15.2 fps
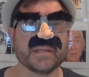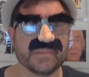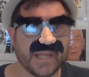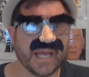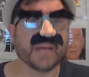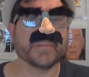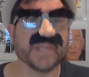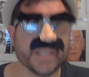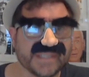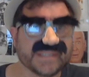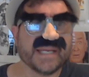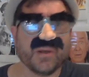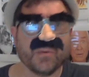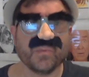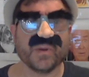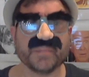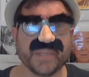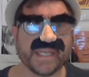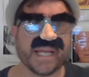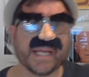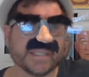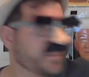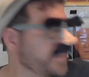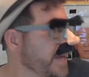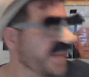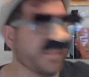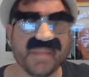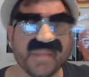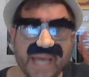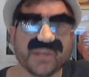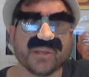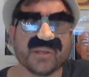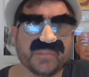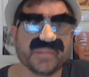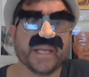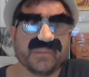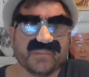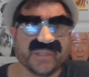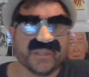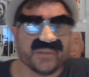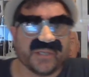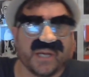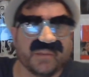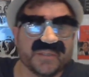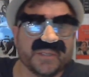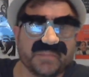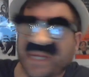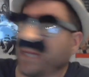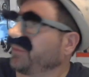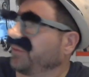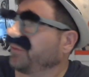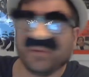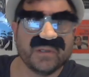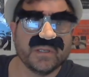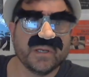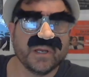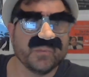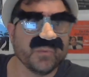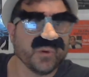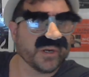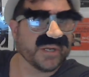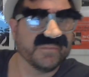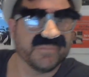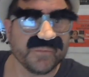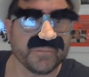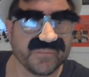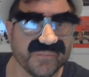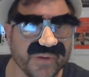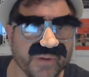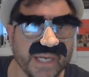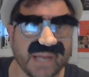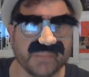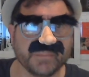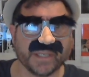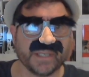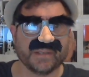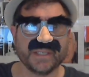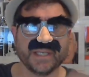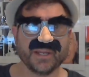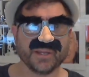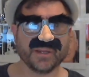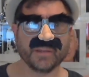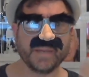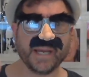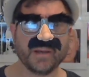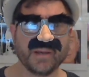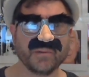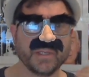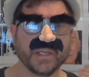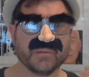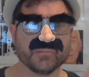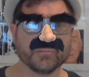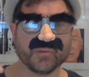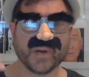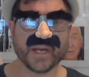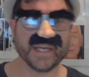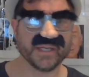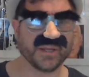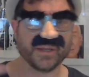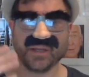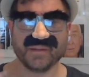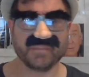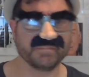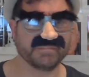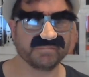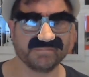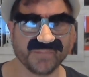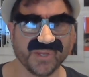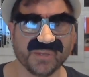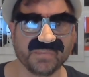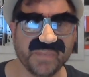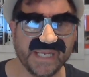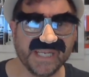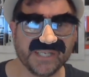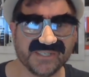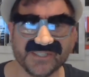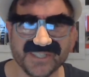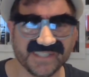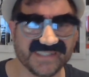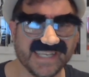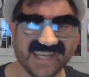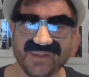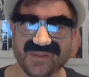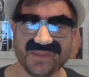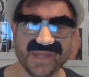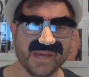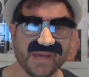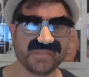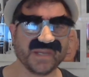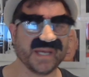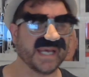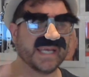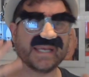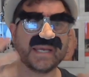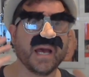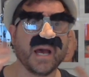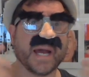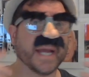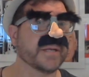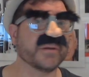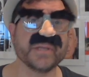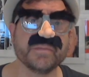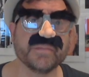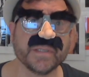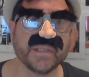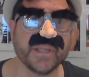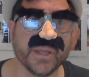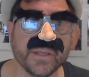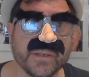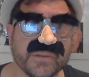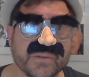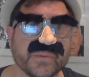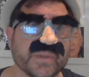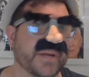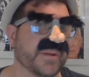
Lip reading: I'm going to tell women not to masturbate when they're coming to Bethel and working for free. I'm going to somehow write some speech to tell them. I couldn't even listen to it.